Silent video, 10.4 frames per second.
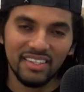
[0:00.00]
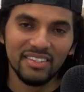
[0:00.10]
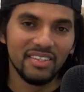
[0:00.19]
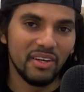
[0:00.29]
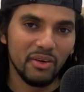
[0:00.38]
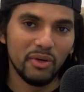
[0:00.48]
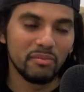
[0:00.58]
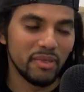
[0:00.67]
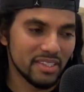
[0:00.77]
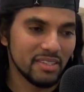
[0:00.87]
You know what,
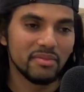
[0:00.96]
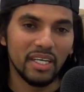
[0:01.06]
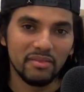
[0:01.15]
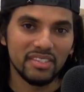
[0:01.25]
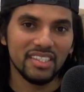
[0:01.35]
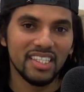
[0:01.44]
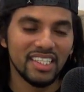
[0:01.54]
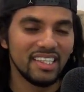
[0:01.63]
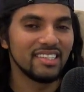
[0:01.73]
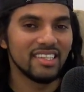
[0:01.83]
man? Sometimes
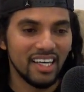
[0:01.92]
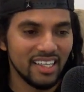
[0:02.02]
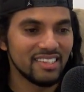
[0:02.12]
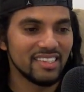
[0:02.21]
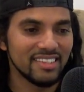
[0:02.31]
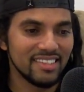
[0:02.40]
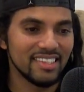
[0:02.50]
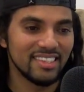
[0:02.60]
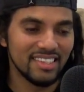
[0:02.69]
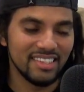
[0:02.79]
it's hard to
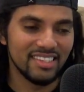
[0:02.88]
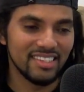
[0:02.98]
just